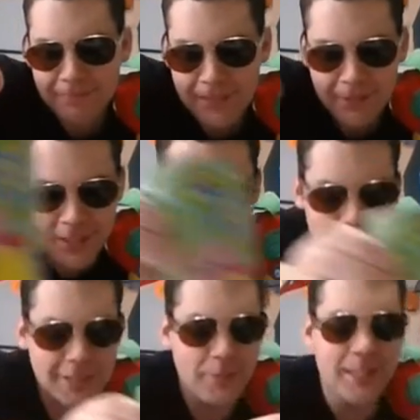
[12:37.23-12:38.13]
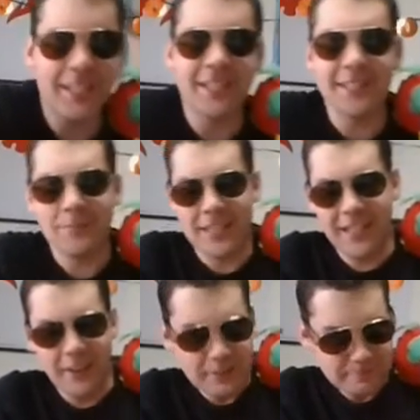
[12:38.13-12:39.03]
What has Kirby done to
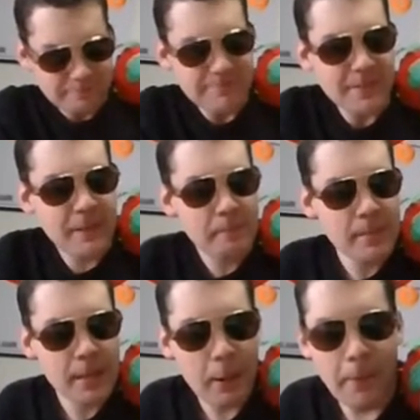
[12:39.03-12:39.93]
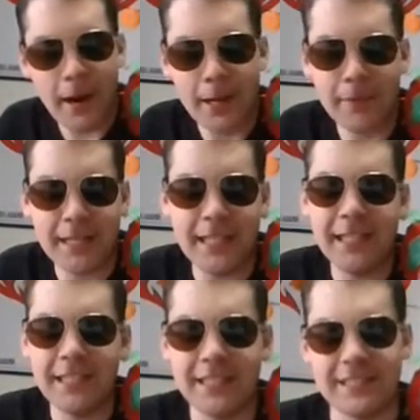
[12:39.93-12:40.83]
me? Why am I
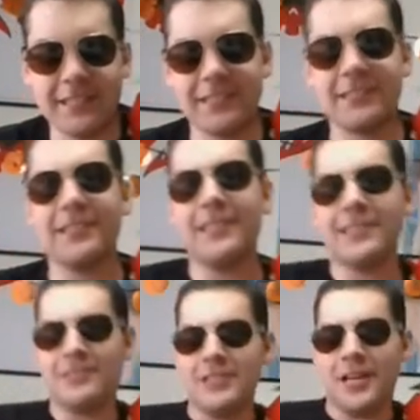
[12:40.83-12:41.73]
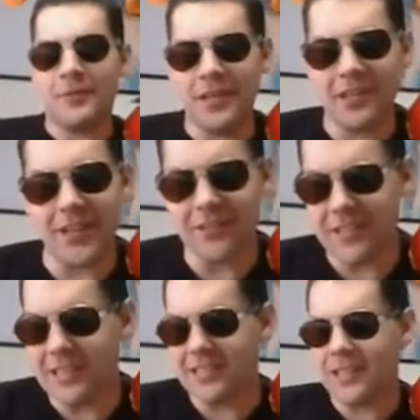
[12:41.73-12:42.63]
eating this? It's yummy though.
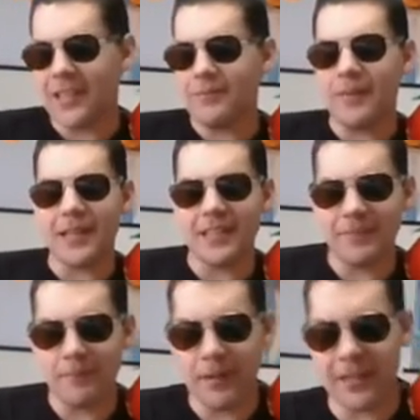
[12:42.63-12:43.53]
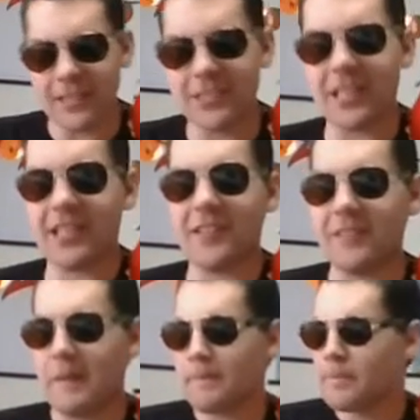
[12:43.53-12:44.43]
It's like a melon melon jello.
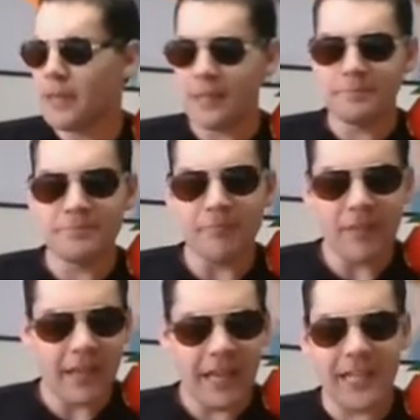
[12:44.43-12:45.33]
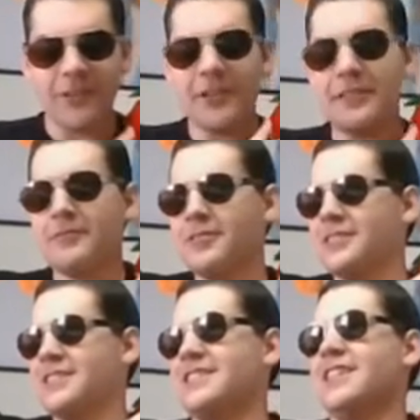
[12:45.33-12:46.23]
Anyway, what was I
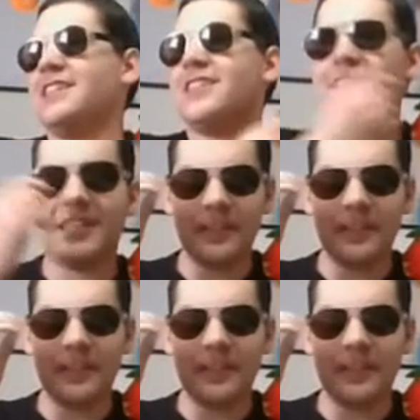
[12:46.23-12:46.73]
saying? Oh yeah.